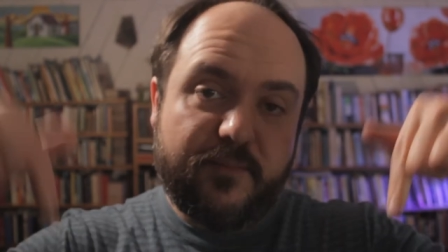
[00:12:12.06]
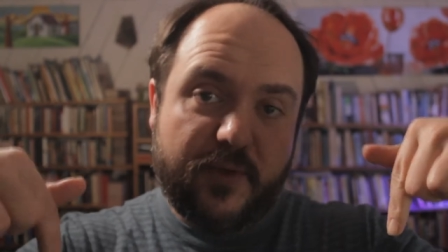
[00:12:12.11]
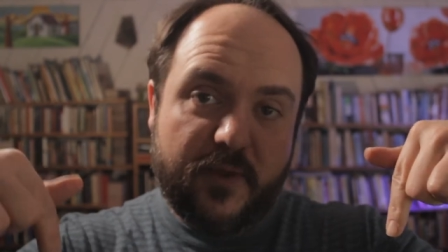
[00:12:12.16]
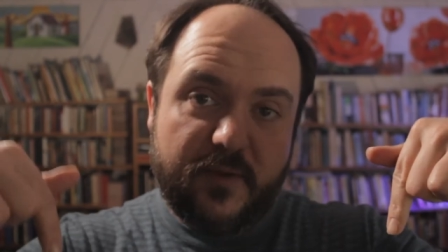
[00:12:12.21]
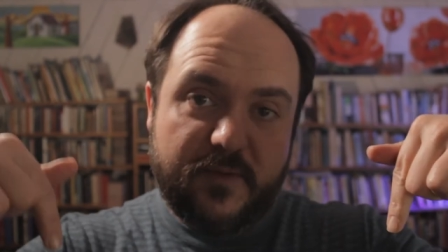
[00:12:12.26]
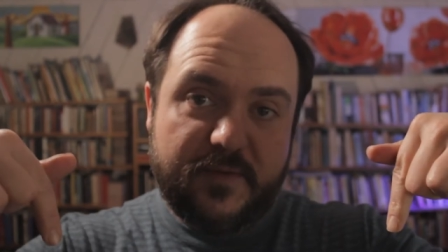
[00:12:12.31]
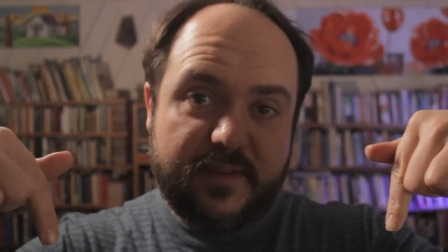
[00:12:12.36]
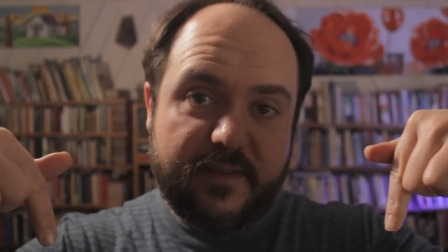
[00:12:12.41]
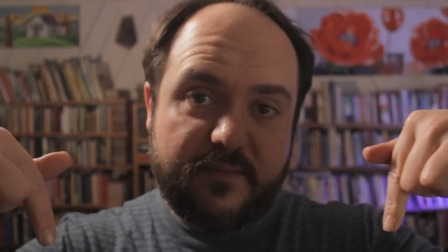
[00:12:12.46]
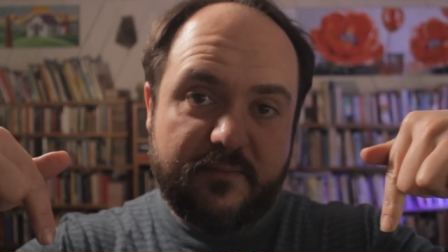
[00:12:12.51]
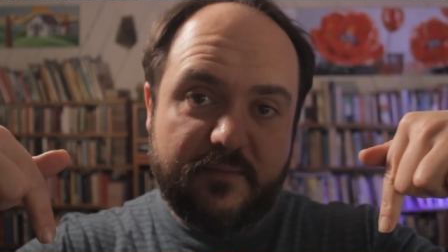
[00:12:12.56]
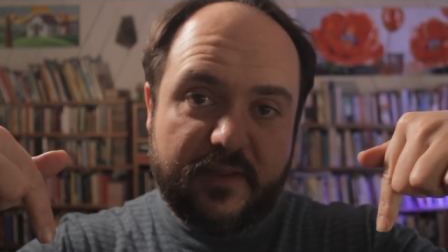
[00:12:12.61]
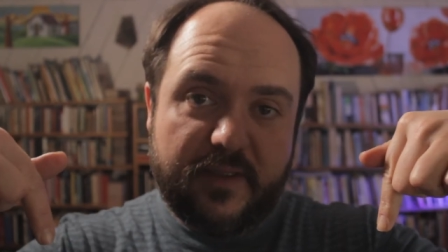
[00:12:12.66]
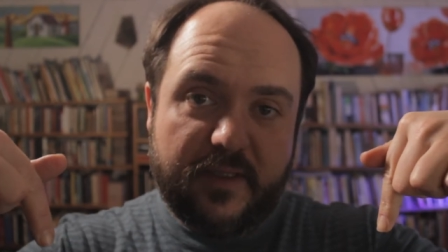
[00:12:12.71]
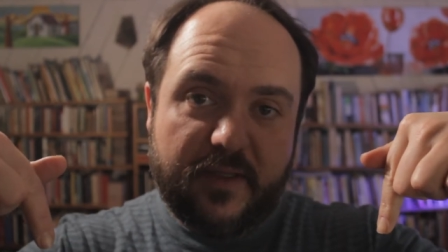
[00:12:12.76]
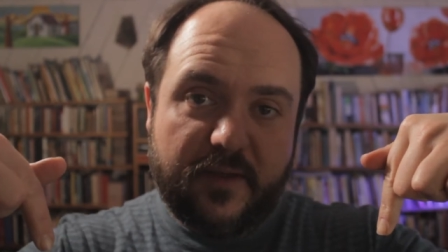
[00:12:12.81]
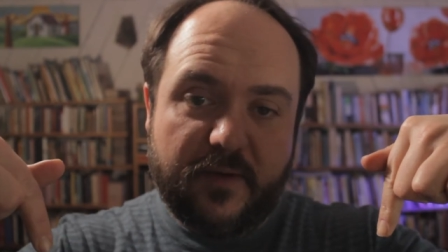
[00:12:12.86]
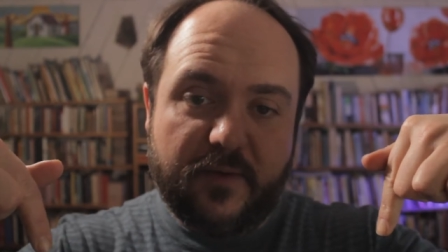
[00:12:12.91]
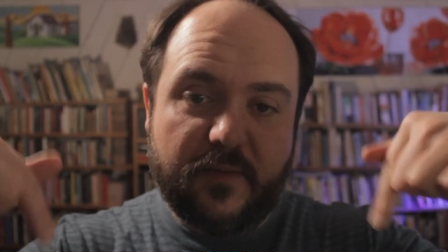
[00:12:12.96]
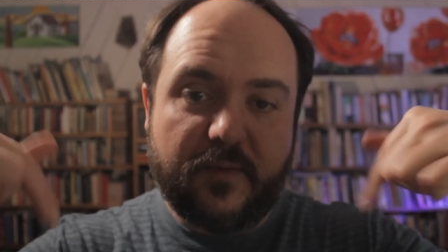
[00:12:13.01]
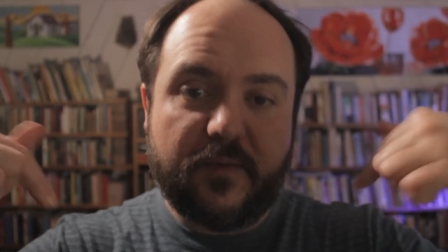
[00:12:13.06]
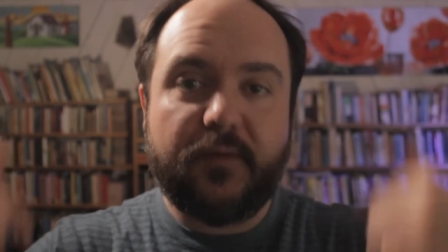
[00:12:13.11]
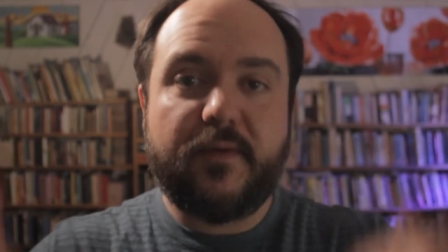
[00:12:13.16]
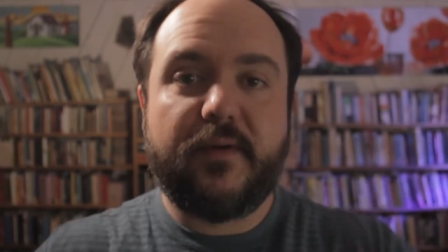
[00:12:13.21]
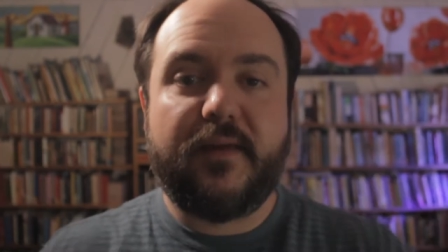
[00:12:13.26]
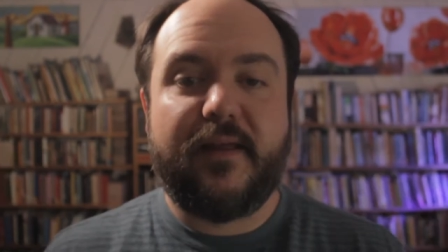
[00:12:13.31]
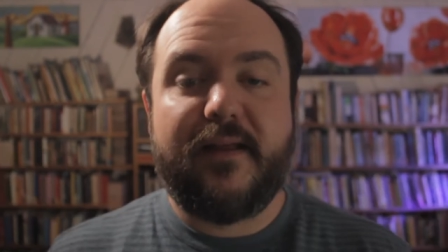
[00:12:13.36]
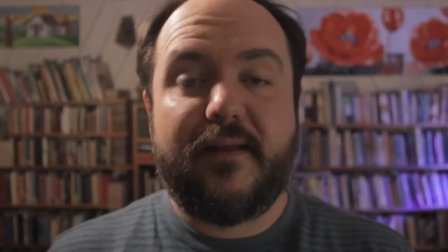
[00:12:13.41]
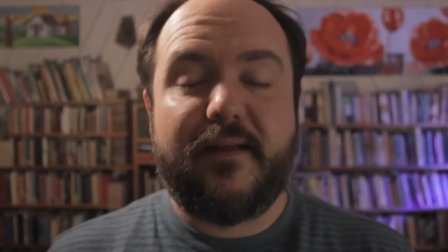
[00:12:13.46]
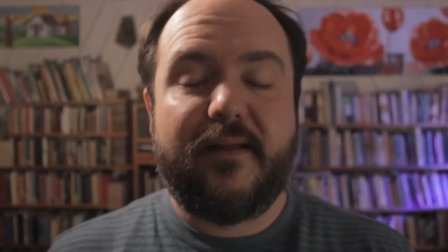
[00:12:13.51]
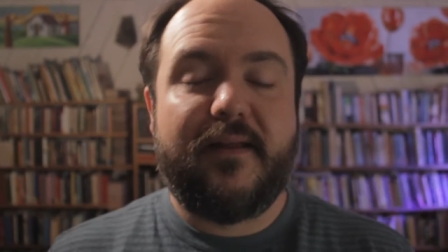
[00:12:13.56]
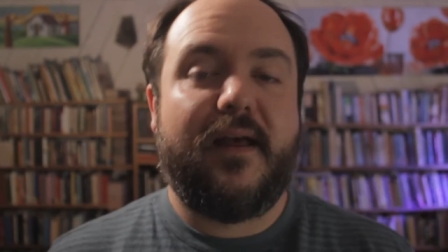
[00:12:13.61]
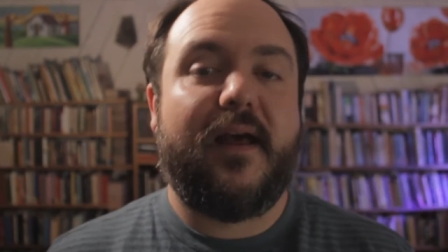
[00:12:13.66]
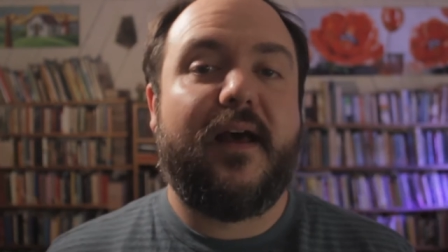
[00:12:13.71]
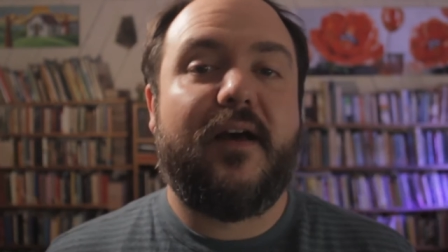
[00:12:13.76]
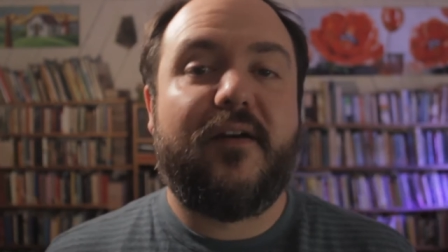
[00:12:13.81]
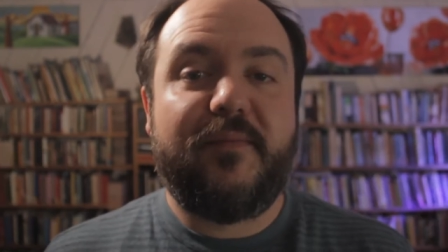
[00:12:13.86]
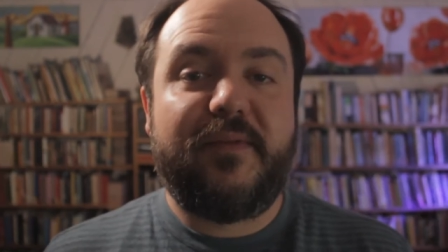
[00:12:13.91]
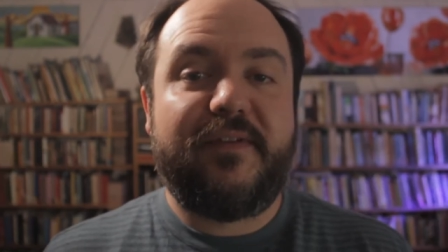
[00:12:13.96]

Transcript: post them below. I'll